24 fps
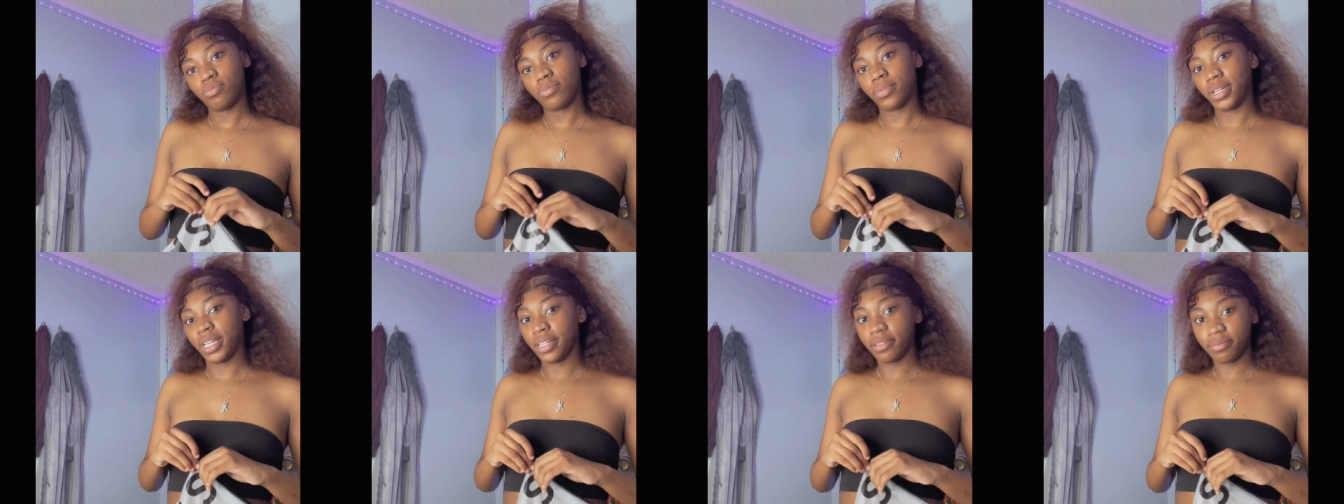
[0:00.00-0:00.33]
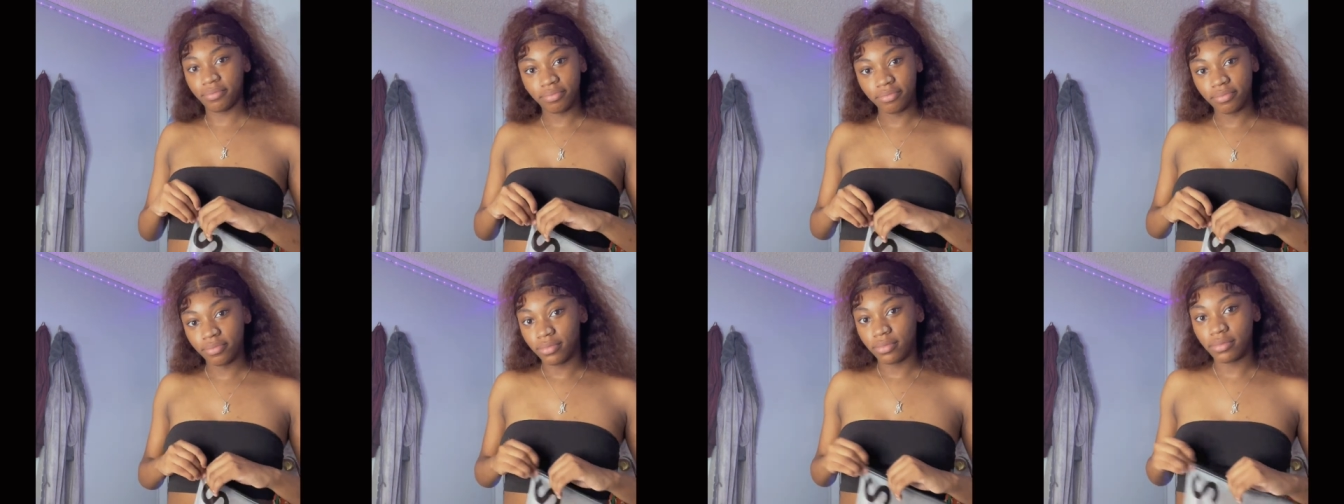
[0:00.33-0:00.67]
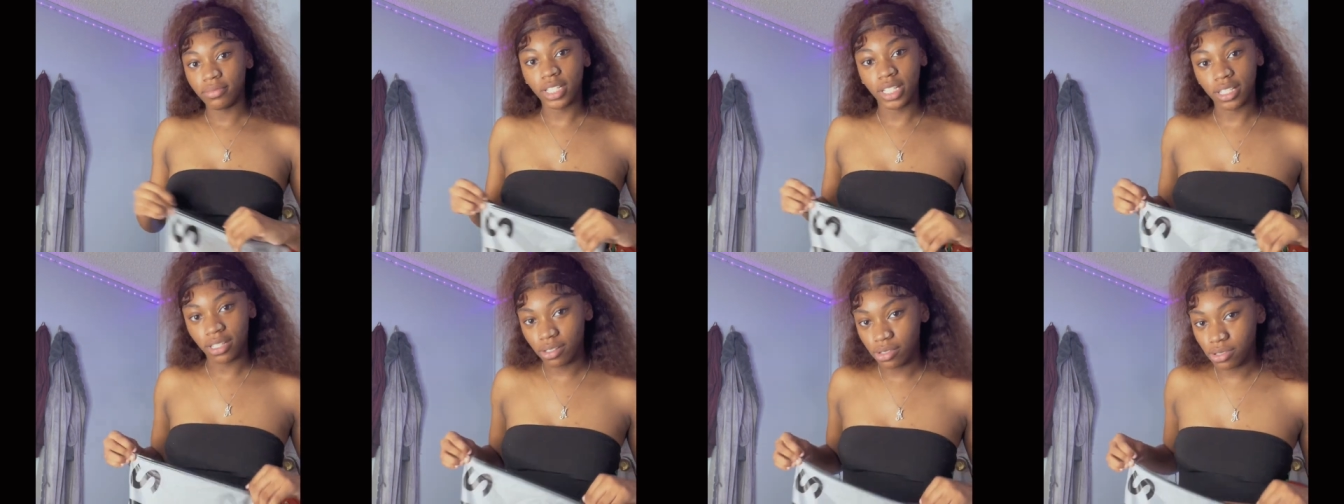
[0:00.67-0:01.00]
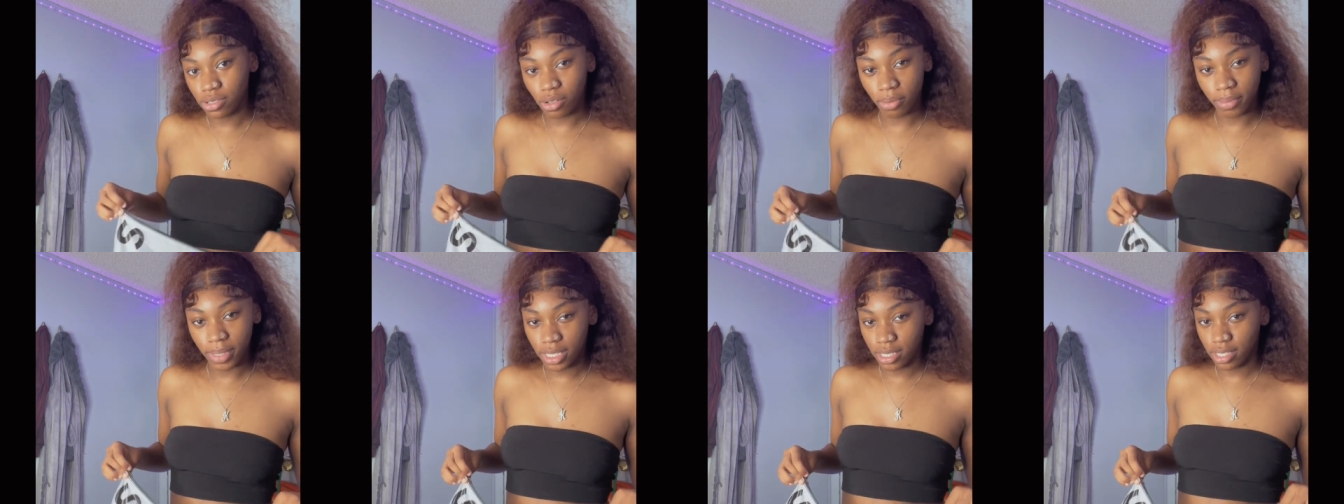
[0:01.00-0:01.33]
but the clothes
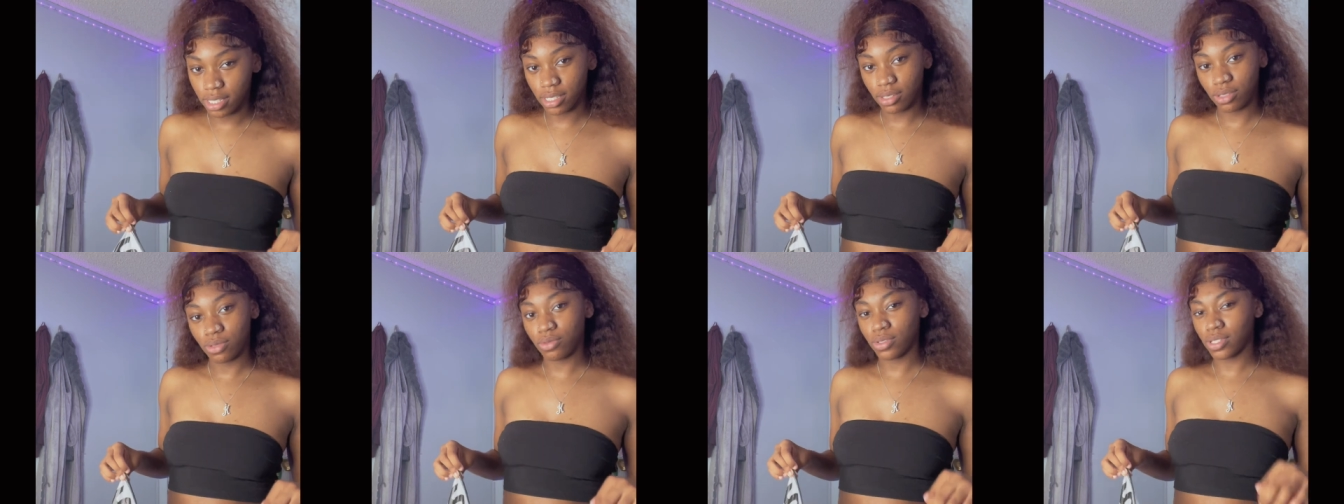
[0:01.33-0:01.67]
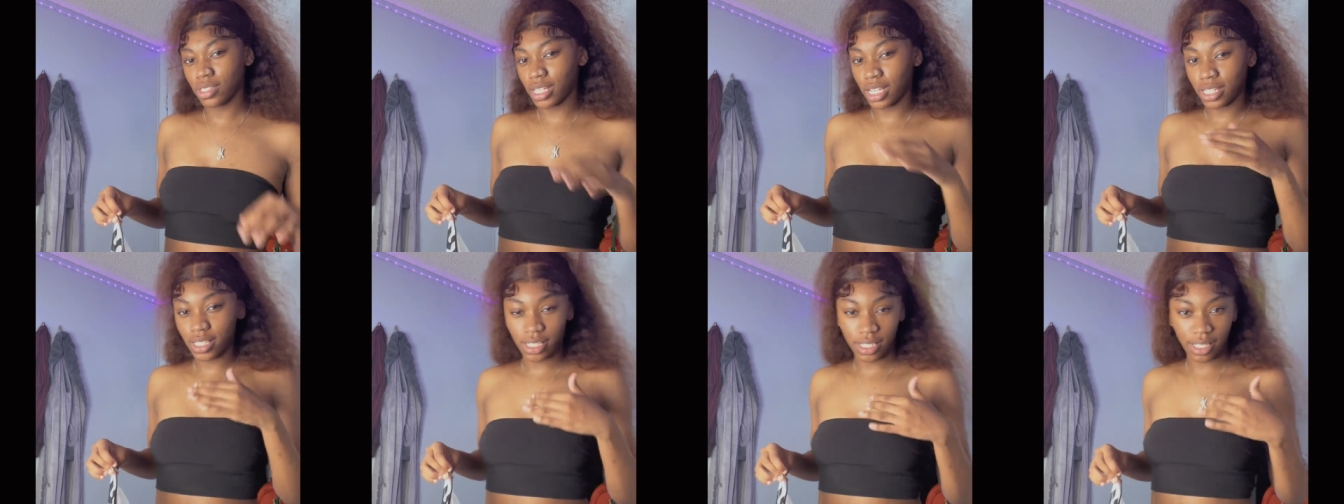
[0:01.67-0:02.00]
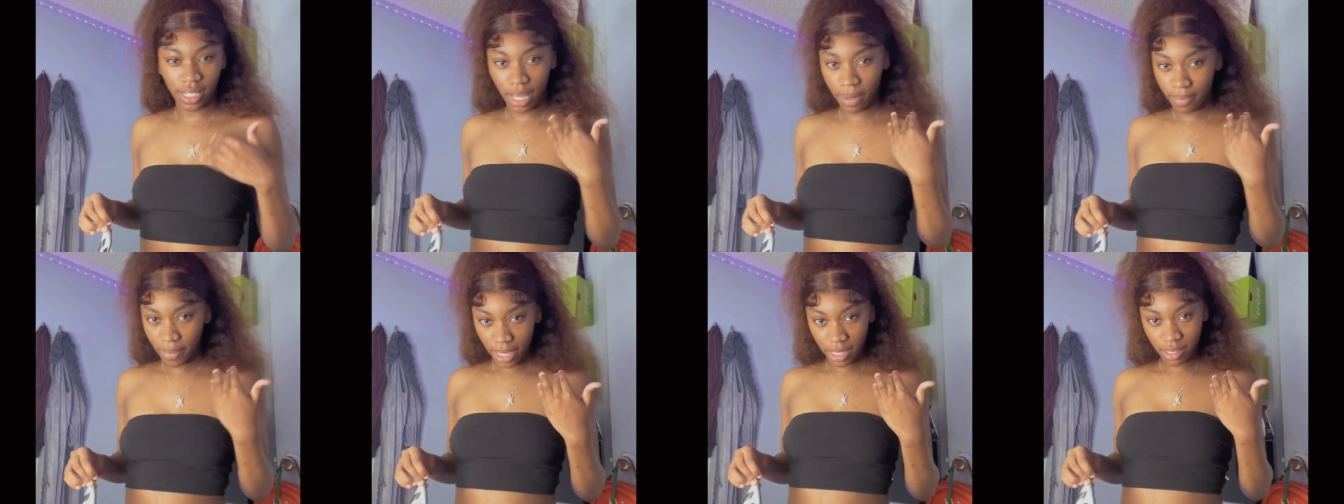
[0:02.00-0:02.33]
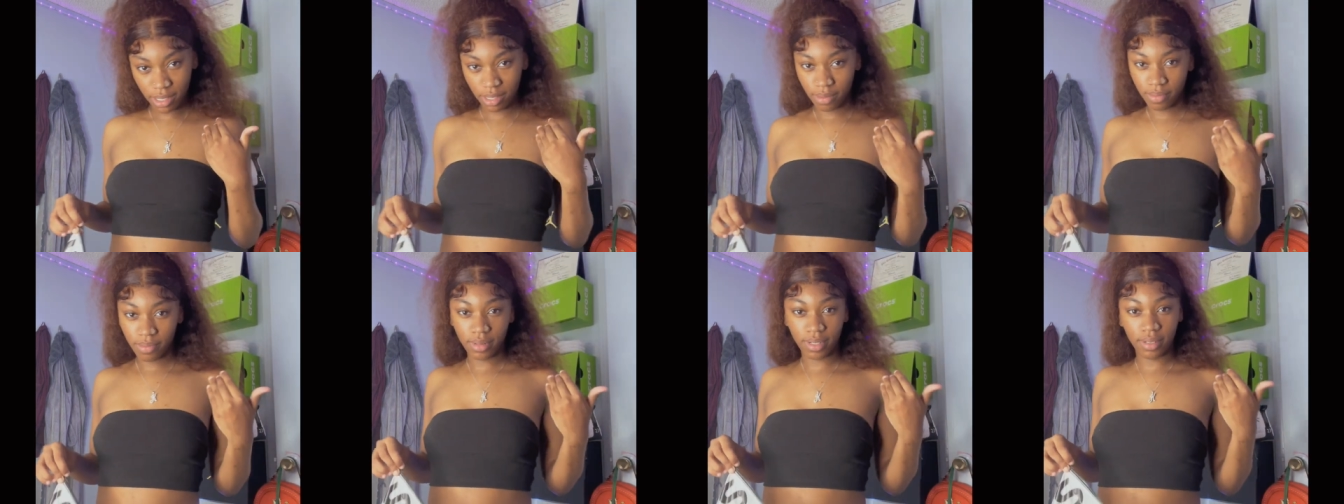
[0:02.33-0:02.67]
gonna match shit too. Cause I just like
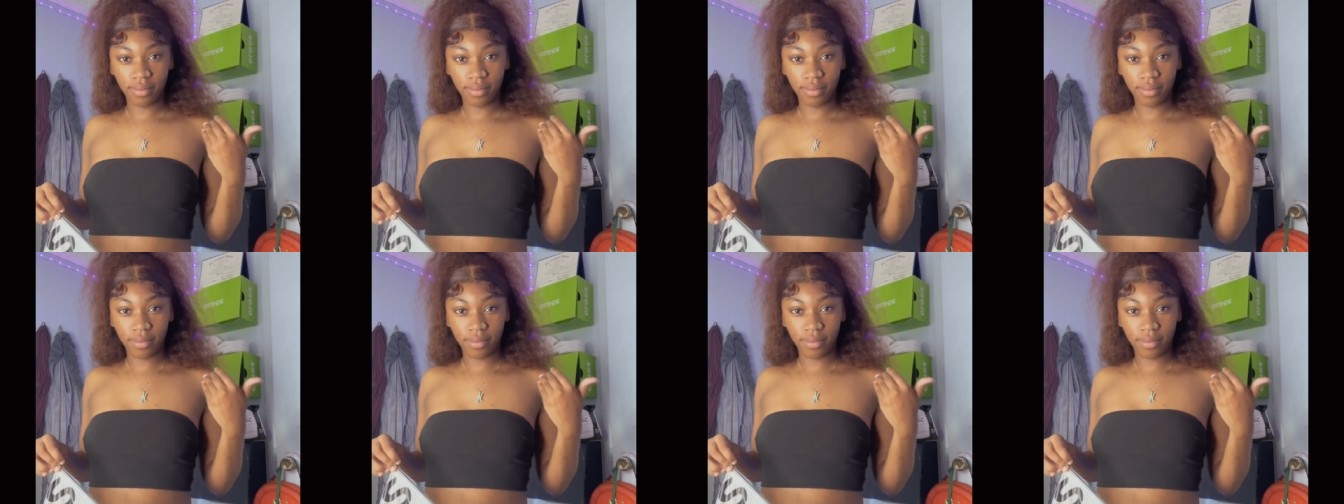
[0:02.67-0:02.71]
matching.